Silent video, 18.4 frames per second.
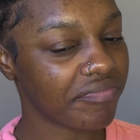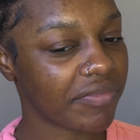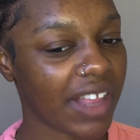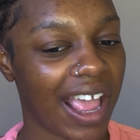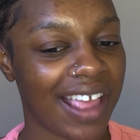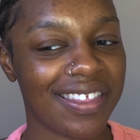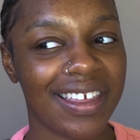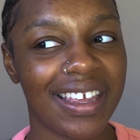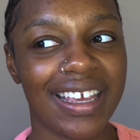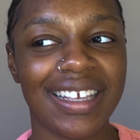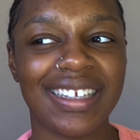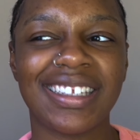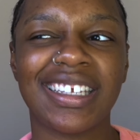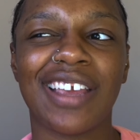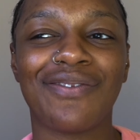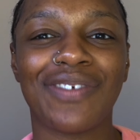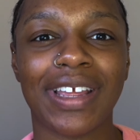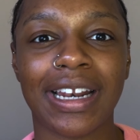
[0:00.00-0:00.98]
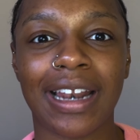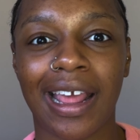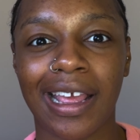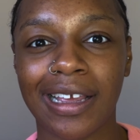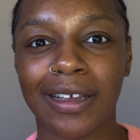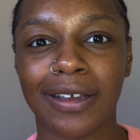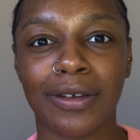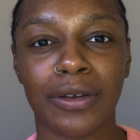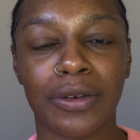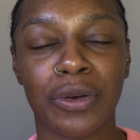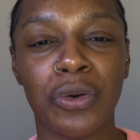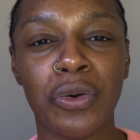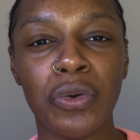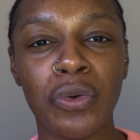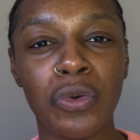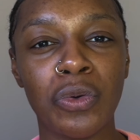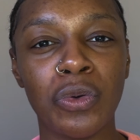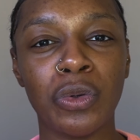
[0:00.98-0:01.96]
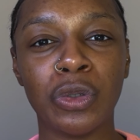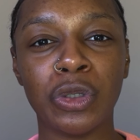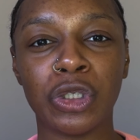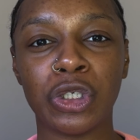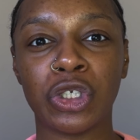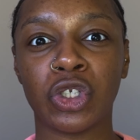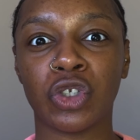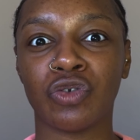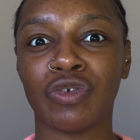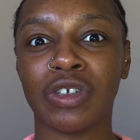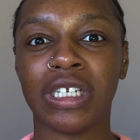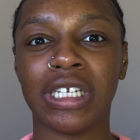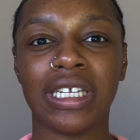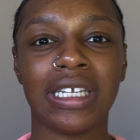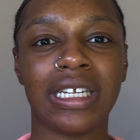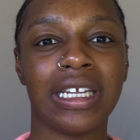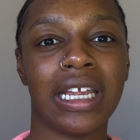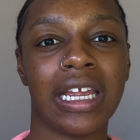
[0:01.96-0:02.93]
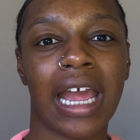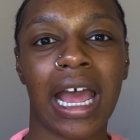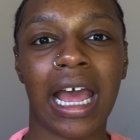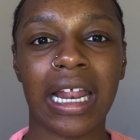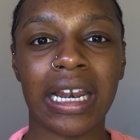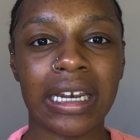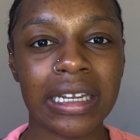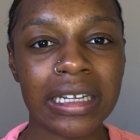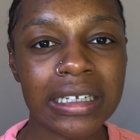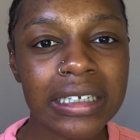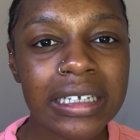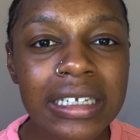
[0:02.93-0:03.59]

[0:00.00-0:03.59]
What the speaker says: I think it's giving like cool street gal